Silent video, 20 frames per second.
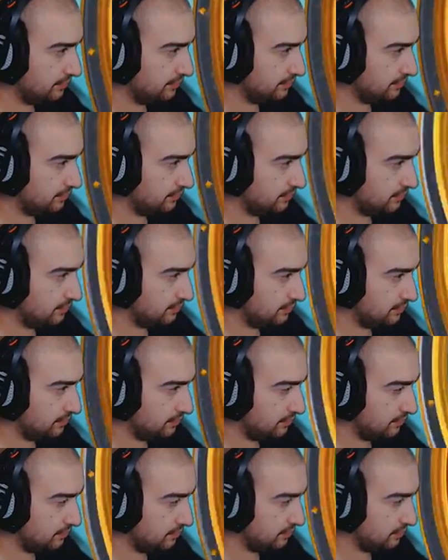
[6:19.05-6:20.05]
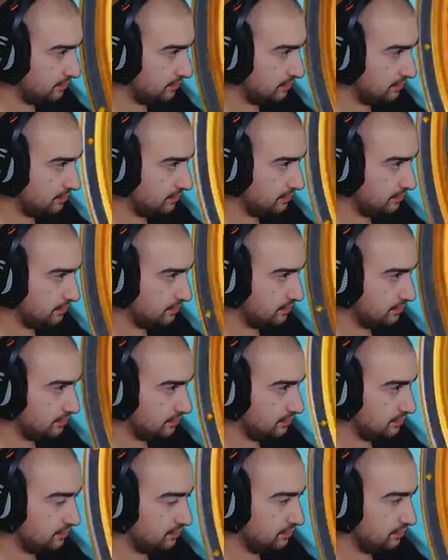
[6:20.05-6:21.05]

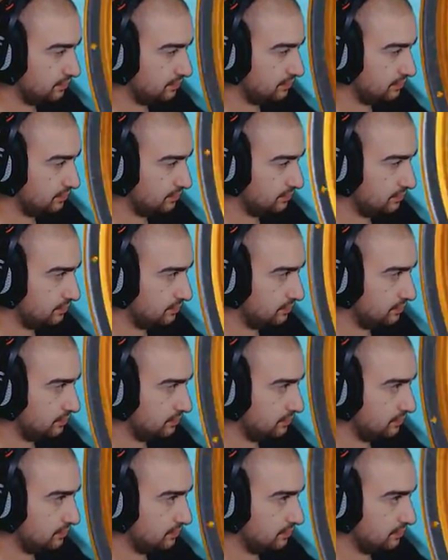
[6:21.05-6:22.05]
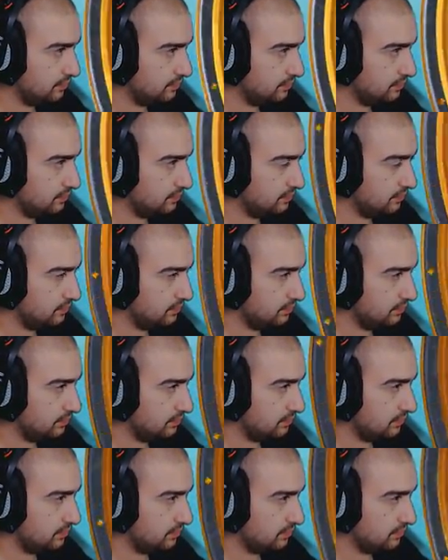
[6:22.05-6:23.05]

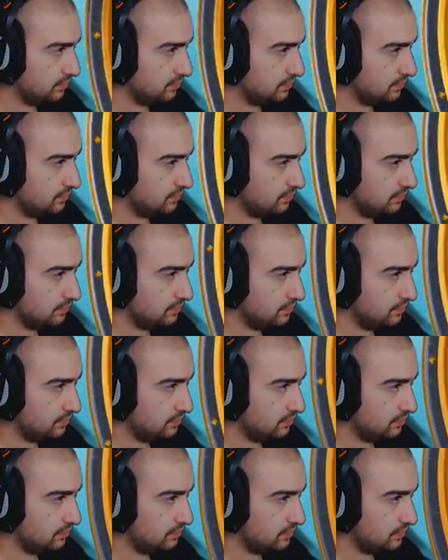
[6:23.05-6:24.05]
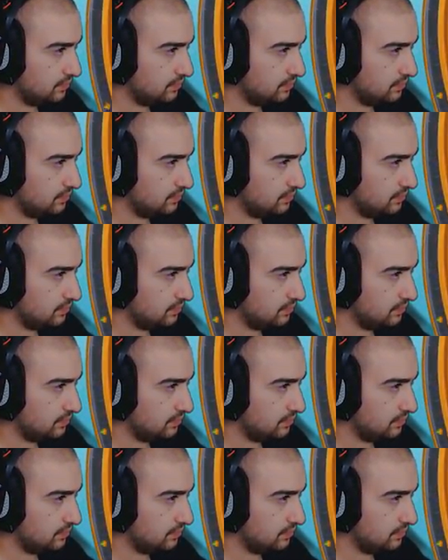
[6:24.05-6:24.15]
(no one is talking)